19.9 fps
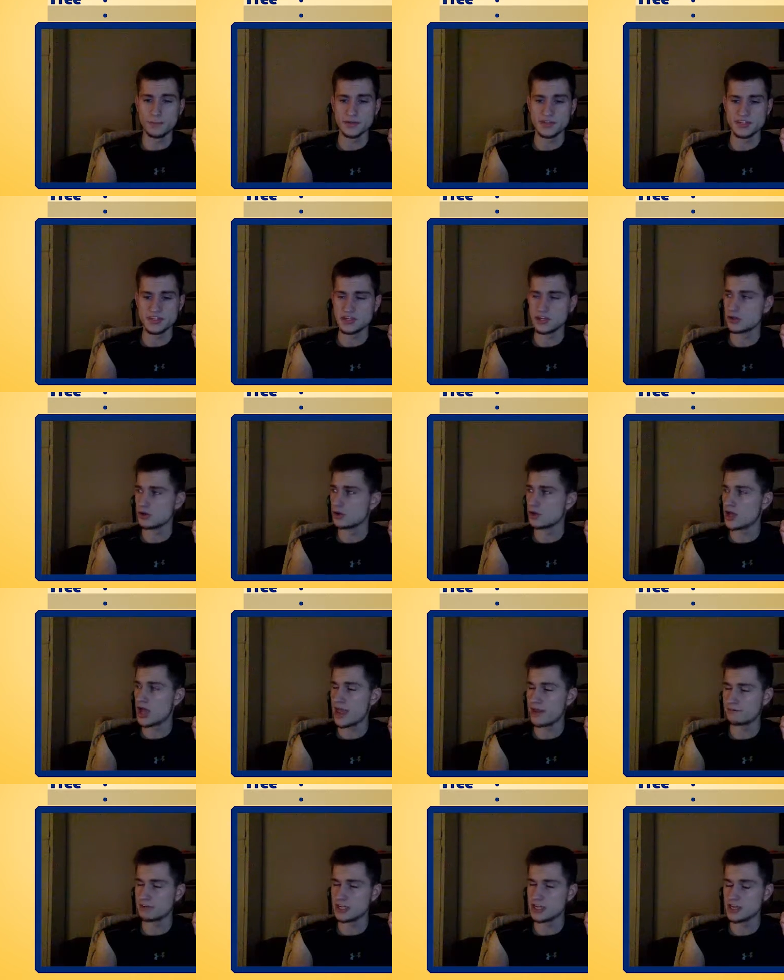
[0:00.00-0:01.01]
but still
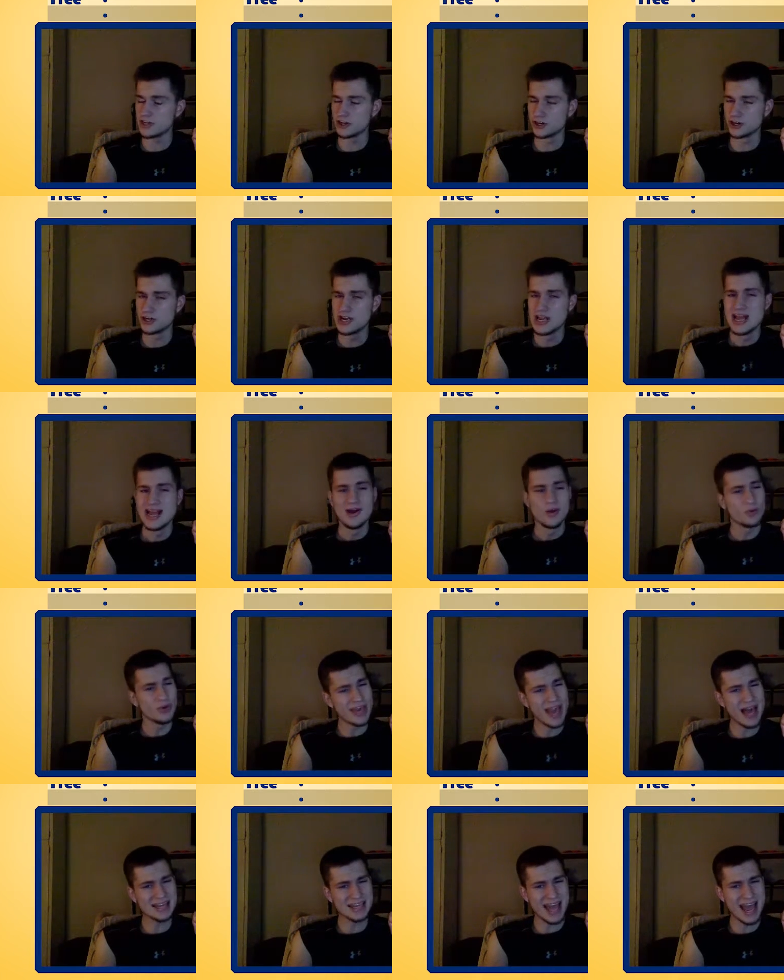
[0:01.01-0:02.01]
heavy hitter? We
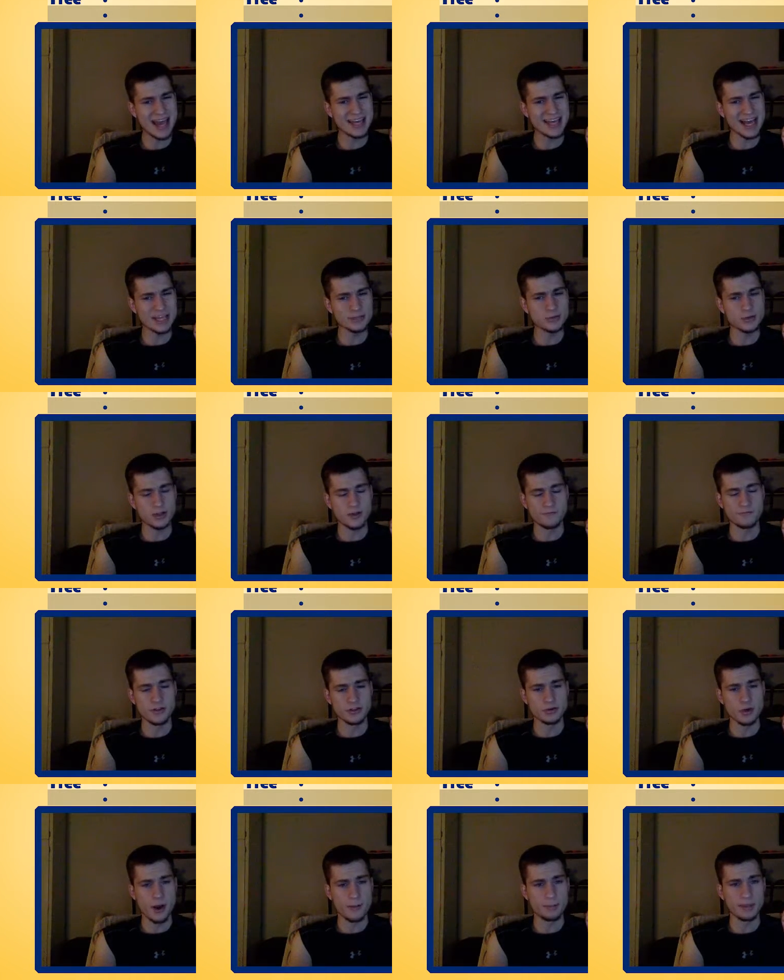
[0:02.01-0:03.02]
got Latios with our
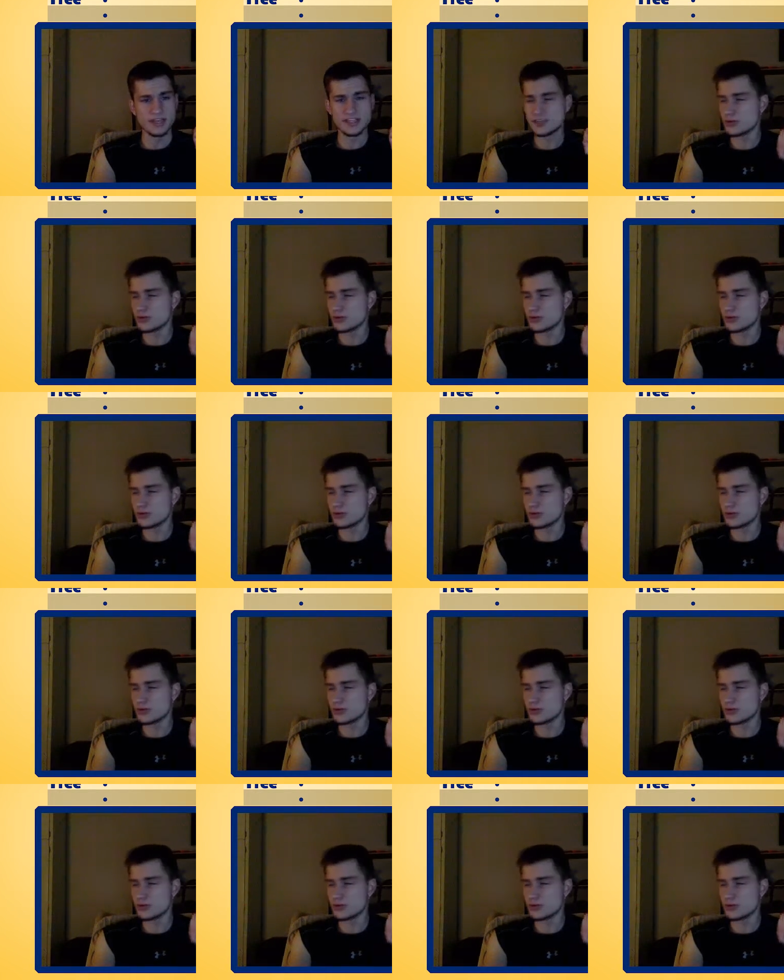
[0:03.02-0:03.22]
5th round pick.